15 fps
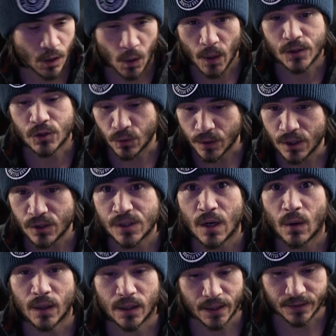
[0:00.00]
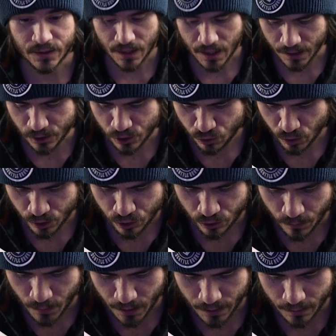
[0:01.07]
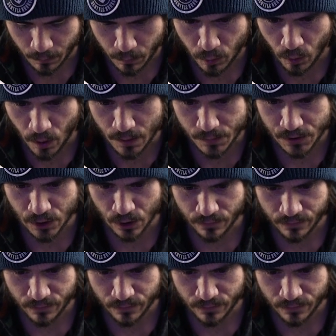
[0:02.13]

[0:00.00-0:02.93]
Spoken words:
All right, so here's how I like to kind of structure my prompts here.